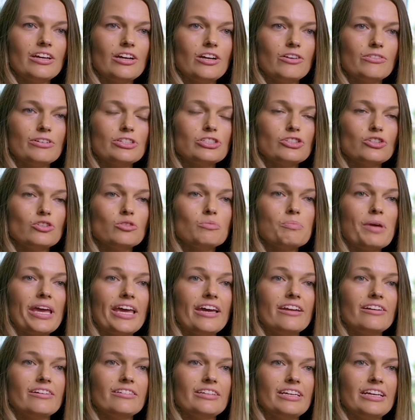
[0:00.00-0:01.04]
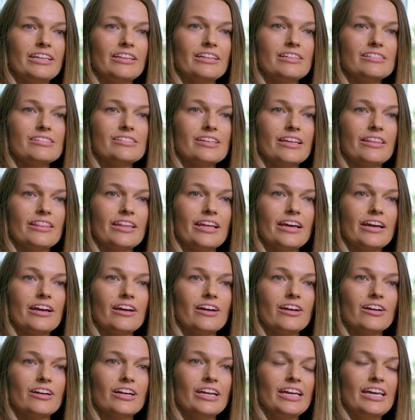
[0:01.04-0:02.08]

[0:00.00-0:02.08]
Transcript: original paneling that's in there.